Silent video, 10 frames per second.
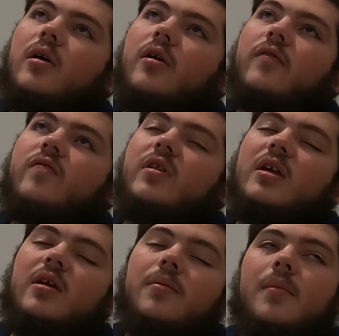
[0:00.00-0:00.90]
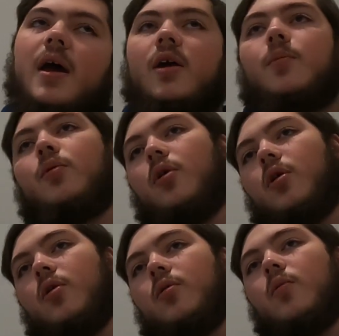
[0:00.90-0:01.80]
of the Mac
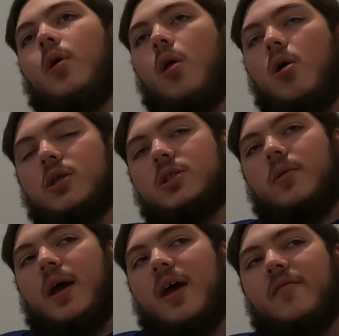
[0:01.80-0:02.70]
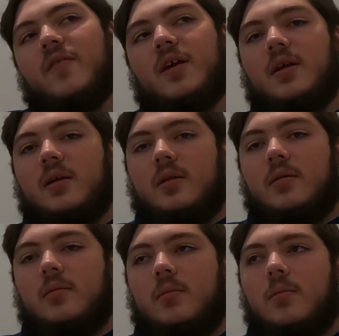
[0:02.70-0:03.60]
Pro while also having
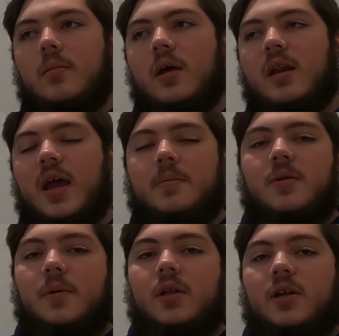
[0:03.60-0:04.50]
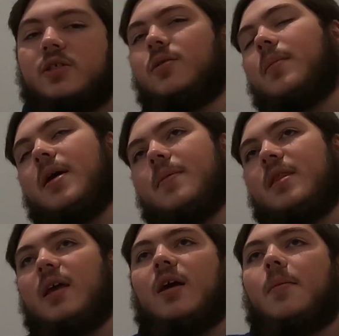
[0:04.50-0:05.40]
adaptability? So maybe
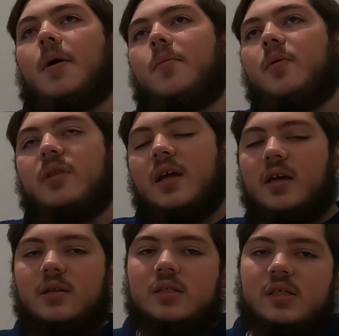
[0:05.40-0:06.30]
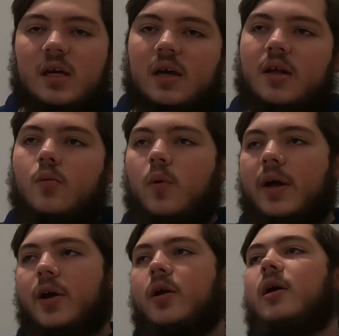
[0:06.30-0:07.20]
they come up with a design
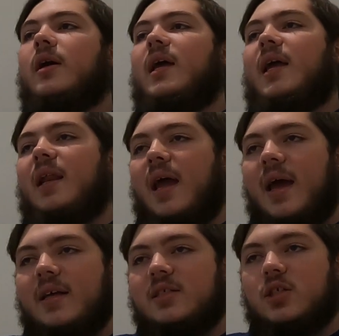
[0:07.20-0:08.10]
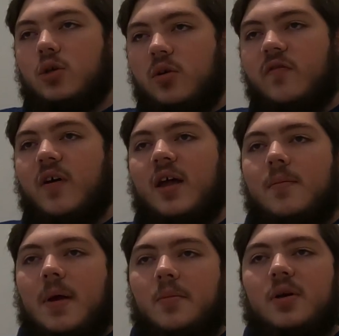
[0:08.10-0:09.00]
where it has the
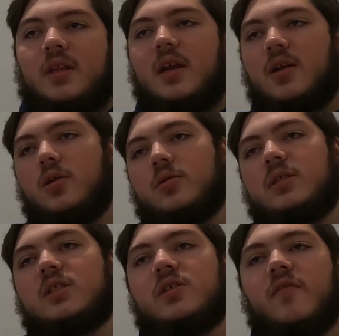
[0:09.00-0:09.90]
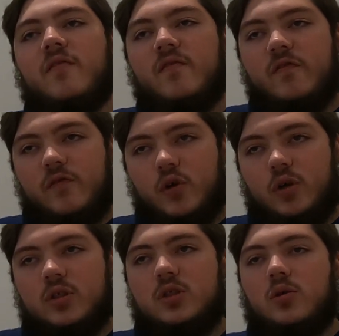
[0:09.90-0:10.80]
unified memory that it uses
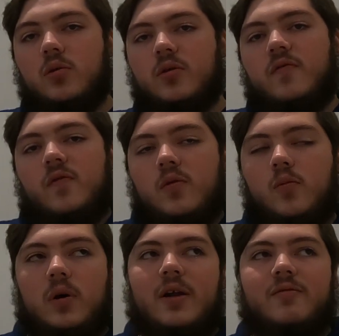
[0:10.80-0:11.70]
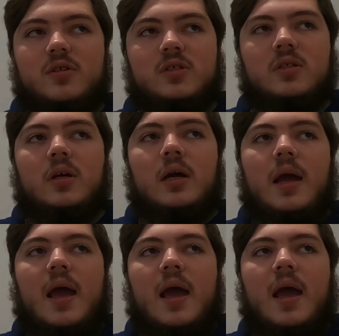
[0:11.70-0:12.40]
first, or for whatever is